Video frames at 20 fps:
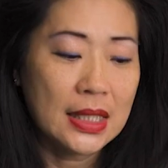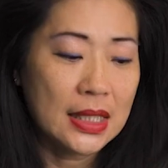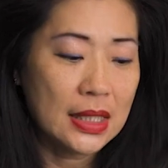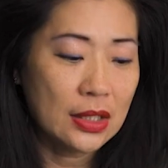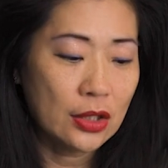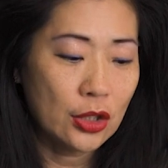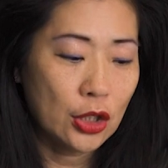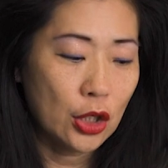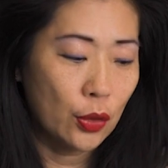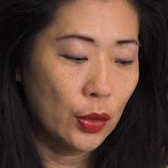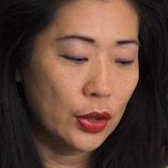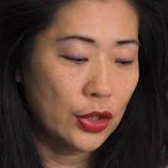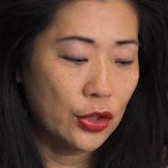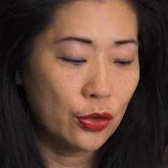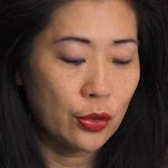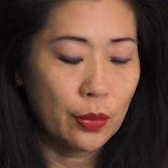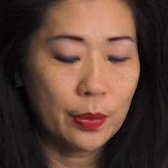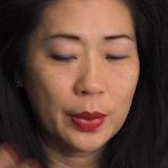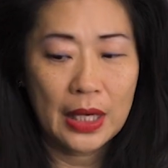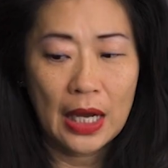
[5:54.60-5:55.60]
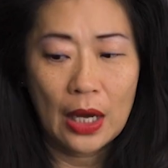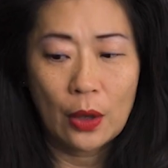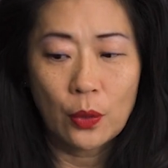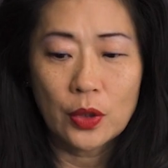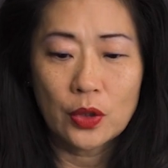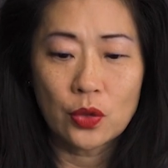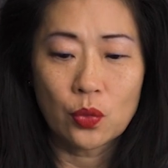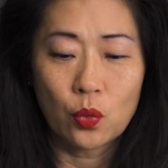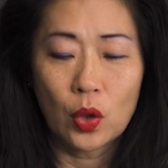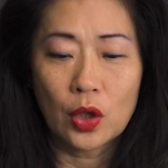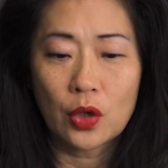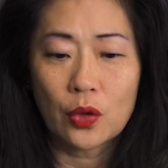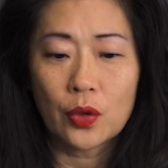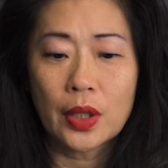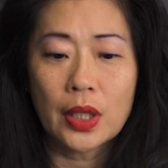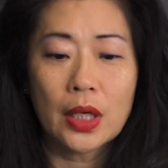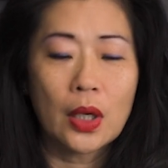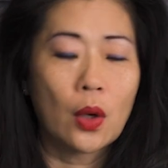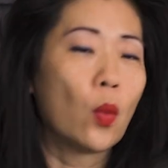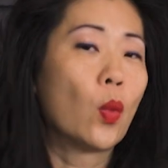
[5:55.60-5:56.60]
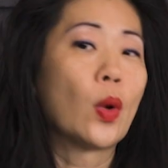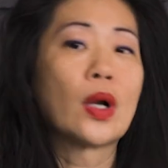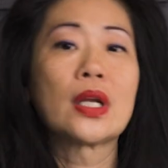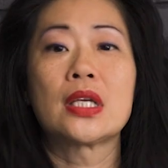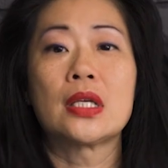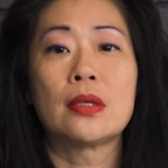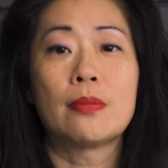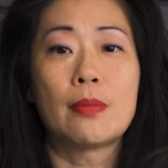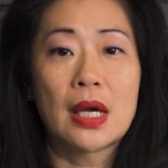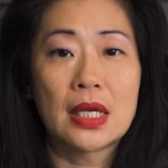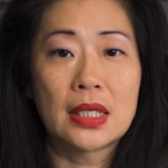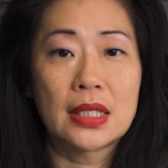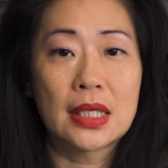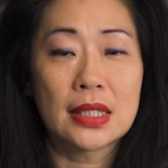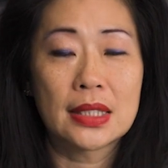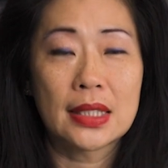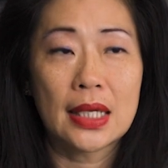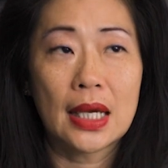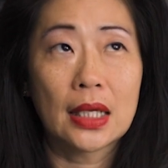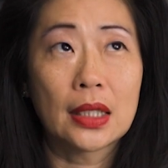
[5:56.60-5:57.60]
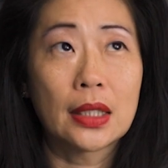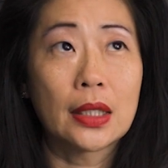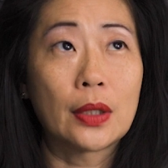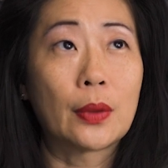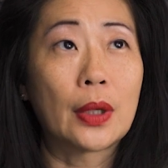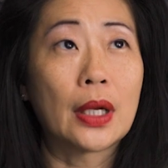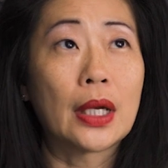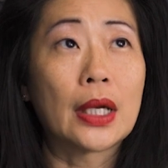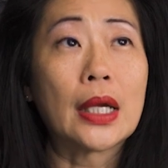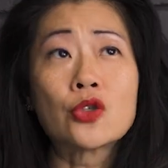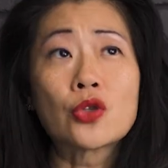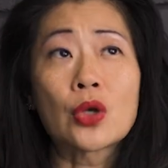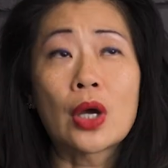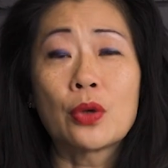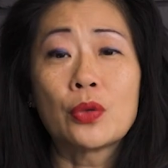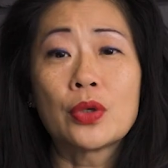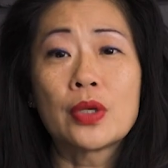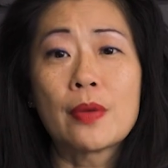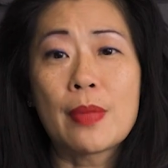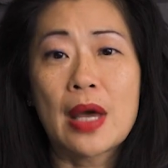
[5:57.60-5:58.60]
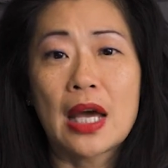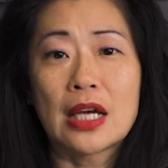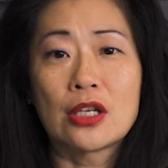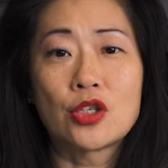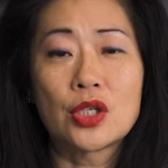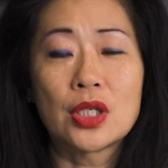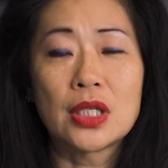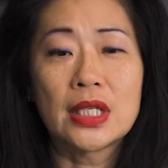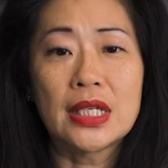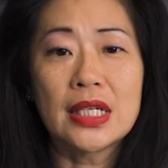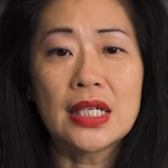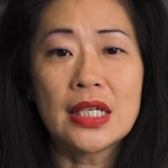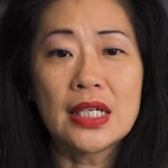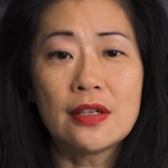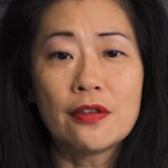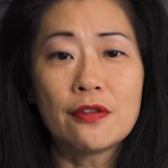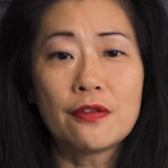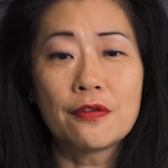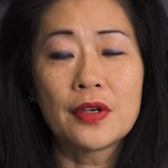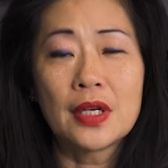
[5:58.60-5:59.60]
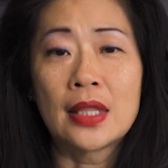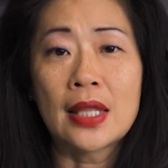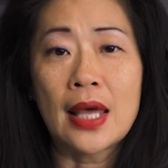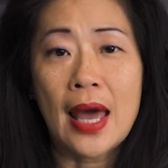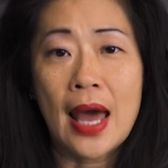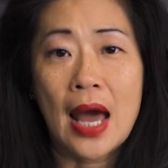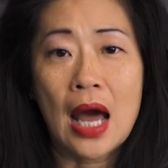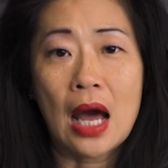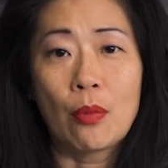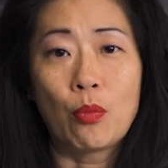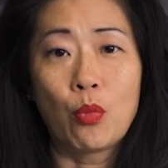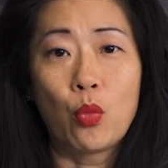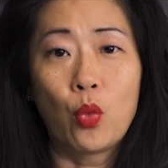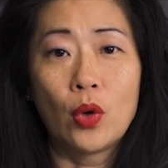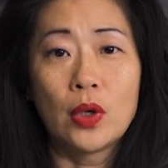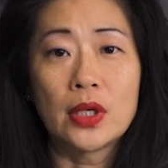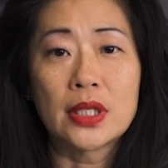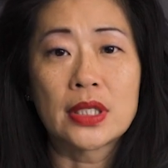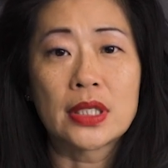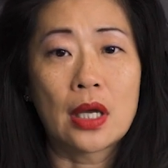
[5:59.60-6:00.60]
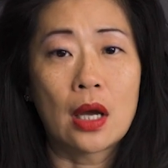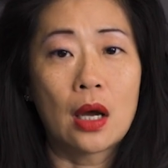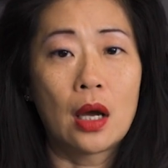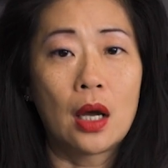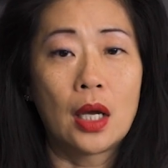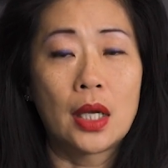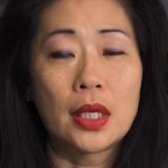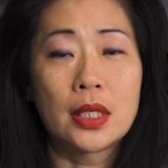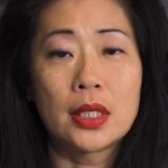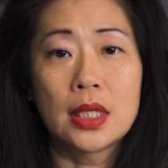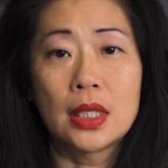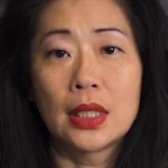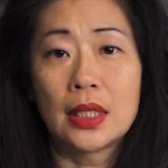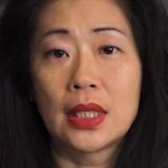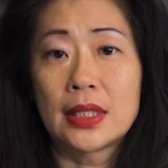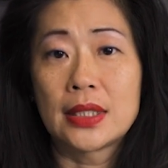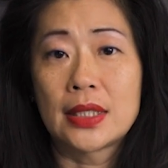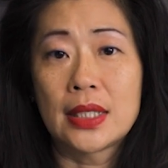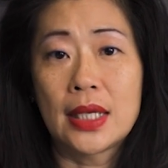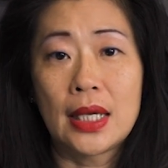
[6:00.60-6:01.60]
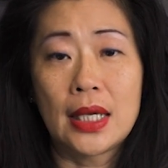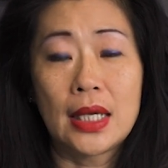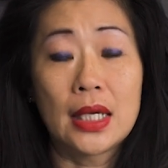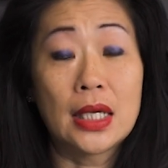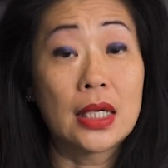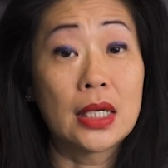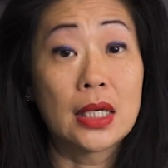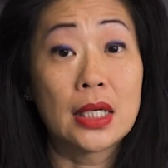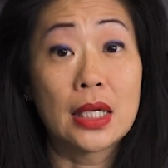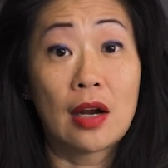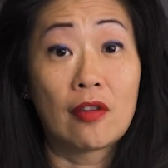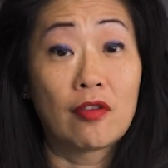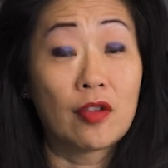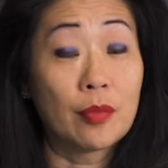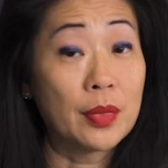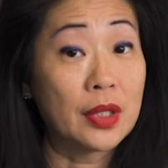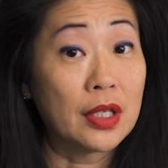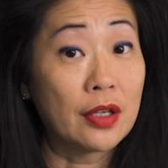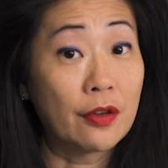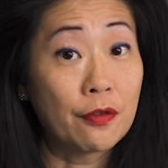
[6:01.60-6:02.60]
doesn't go into it, but I was wondering what he meant exactly, right? So I would imagine if the app was on, let's say, government